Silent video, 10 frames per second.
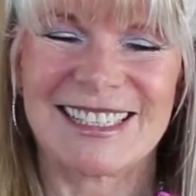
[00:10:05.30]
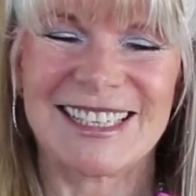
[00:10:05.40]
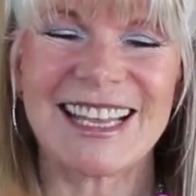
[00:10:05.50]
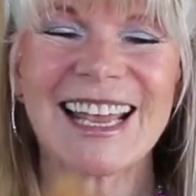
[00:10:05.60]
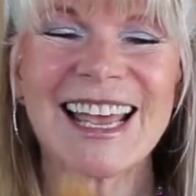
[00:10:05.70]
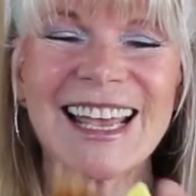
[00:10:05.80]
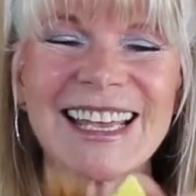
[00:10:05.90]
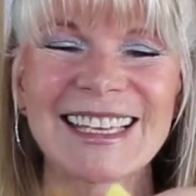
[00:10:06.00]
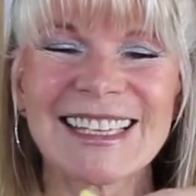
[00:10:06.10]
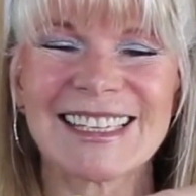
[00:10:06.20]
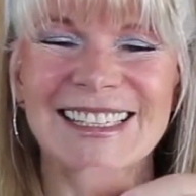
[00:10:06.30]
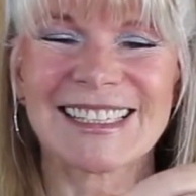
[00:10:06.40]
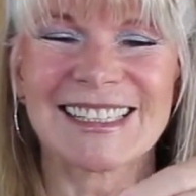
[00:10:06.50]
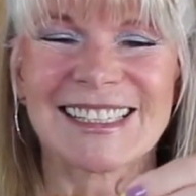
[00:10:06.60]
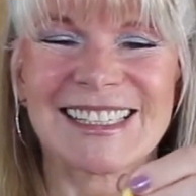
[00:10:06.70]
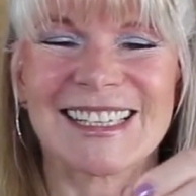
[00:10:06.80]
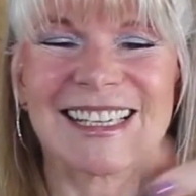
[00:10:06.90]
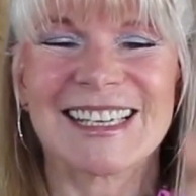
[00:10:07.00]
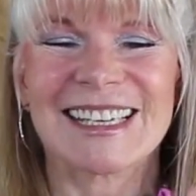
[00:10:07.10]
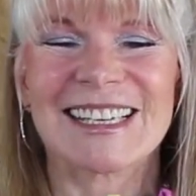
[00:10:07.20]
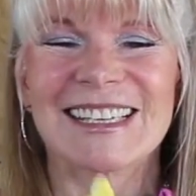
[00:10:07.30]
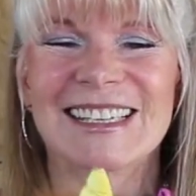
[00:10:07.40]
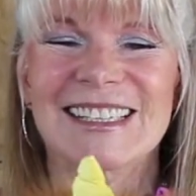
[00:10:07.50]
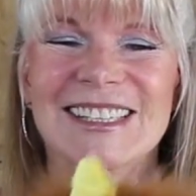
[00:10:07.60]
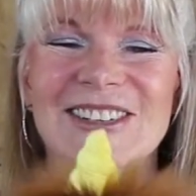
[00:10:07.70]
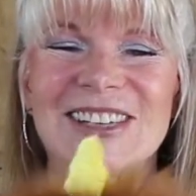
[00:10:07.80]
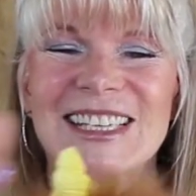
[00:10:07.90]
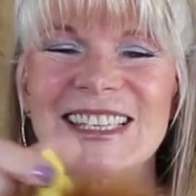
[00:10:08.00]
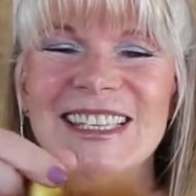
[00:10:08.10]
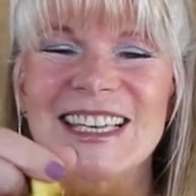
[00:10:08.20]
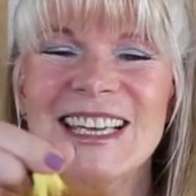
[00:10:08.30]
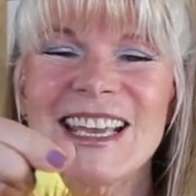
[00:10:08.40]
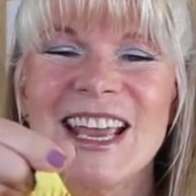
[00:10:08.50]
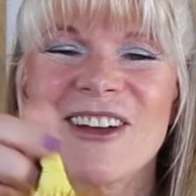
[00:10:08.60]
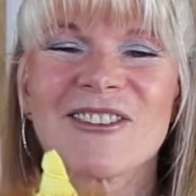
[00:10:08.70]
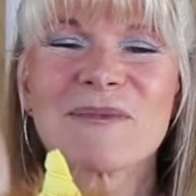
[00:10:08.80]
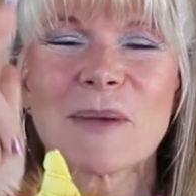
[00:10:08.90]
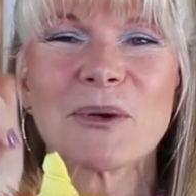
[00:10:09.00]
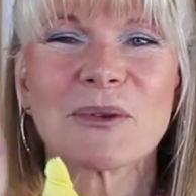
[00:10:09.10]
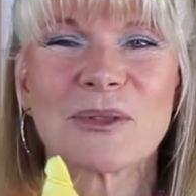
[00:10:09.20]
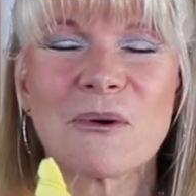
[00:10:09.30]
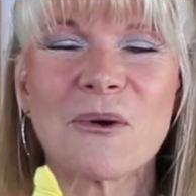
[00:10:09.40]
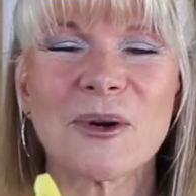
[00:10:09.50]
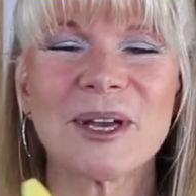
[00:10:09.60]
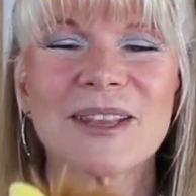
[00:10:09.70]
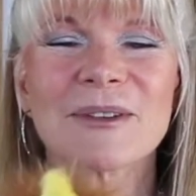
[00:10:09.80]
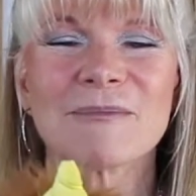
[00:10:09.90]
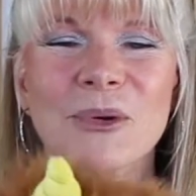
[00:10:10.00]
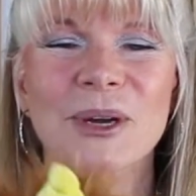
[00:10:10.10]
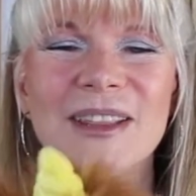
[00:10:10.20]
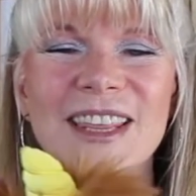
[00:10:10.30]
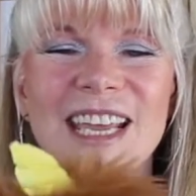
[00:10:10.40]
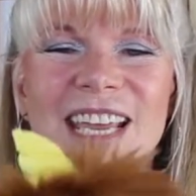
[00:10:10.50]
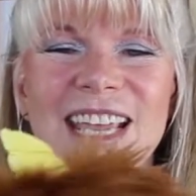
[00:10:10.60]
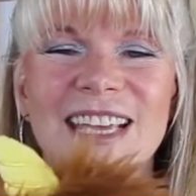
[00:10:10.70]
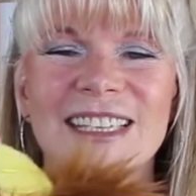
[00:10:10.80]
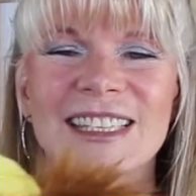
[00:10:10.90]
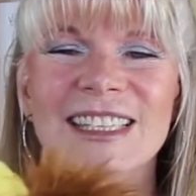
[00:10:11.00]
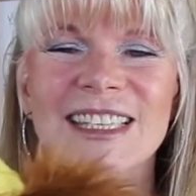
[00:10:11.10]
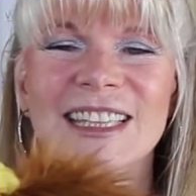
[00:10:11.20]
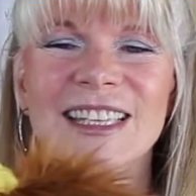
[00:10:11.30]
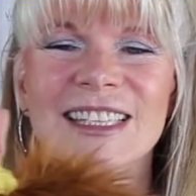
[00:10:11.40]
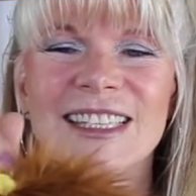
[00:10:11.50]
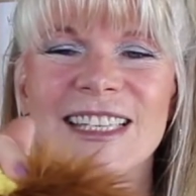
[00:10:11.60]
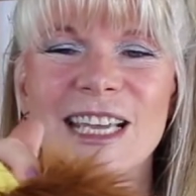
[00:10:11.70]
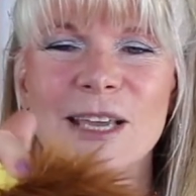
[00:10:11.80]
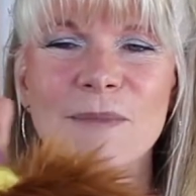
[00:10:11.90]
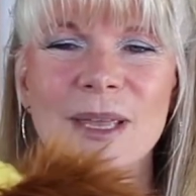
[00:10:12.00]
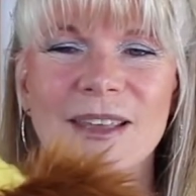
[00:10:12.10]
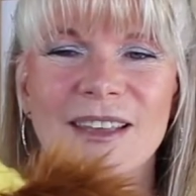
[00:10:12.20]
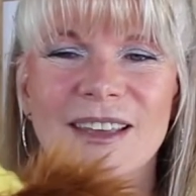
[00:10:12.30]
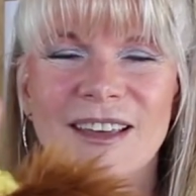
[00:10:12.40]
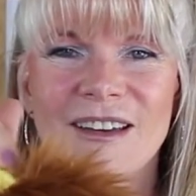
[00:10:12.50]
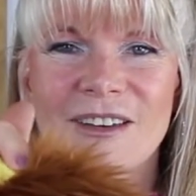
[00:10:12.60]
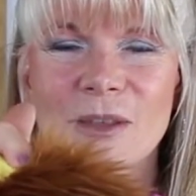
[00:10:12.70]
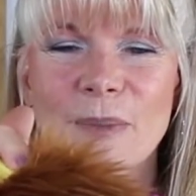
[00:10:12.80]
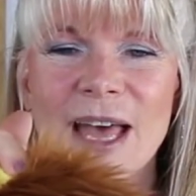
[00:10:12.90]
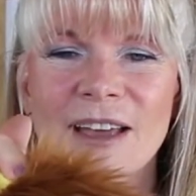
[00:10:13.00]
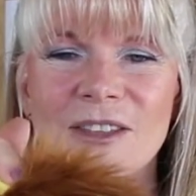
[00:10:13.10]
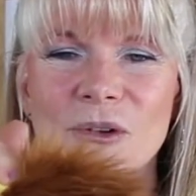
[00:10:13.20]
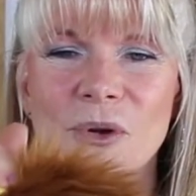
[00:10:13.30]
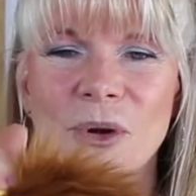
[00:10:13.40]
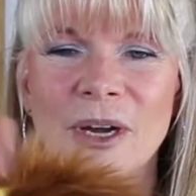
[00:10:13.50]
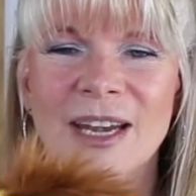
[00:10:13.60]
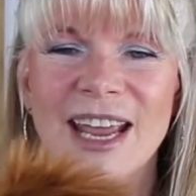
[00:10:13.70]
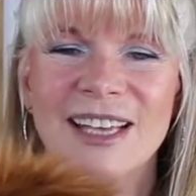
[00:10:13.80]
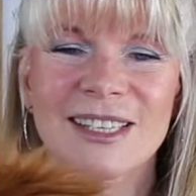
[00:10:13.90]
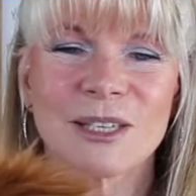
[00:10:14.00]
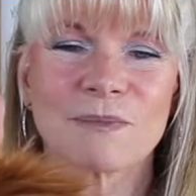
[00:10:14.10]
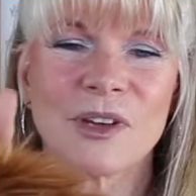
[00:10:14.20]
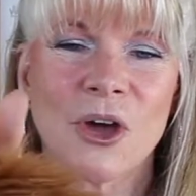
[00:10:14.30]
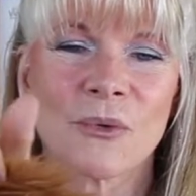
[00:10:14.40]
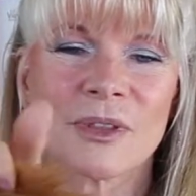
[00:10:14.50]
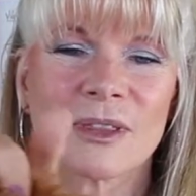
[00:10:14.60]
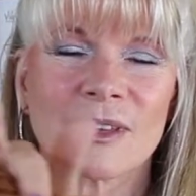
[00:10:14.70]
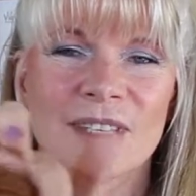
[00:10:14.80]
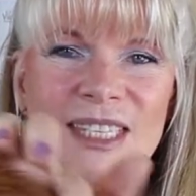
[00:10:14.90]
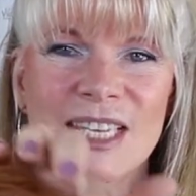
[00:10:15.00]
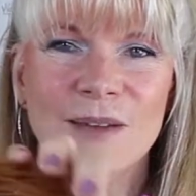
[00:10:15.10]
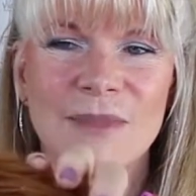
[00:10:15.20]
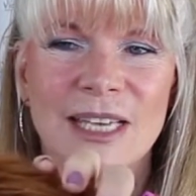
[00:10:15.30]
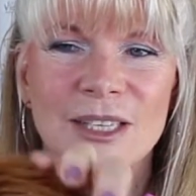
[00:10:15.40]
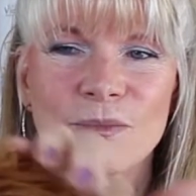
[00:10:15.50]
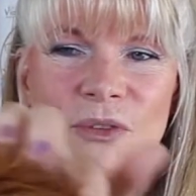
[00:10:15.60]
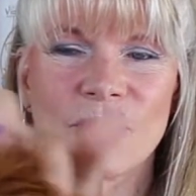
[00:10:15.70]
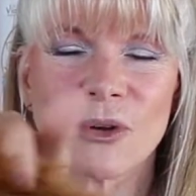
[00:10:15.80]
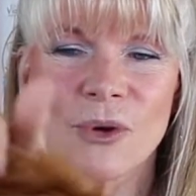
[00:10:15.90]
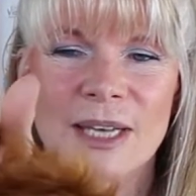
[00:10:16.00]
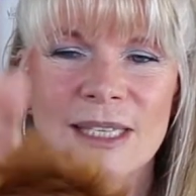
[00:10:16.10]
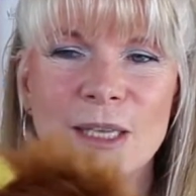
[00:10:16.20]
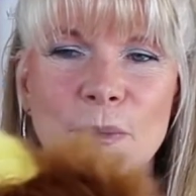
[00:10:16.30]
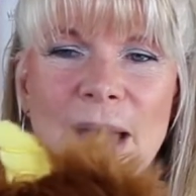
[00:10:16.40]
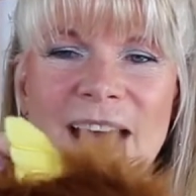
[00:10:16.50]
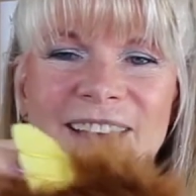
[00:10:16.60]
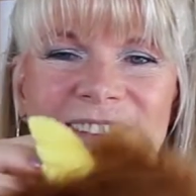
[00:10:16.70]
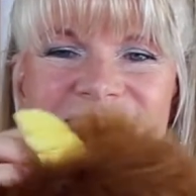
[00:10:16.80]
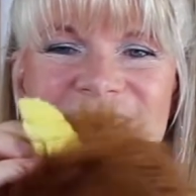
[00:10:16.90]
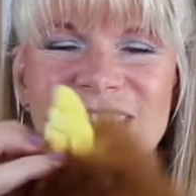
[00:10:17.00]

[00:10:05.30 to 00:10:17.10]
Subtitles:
Ta-da! So you can see, remember with the horn, the important thing is that the seam on the back of the horn has to go with the seam that's moving across the back.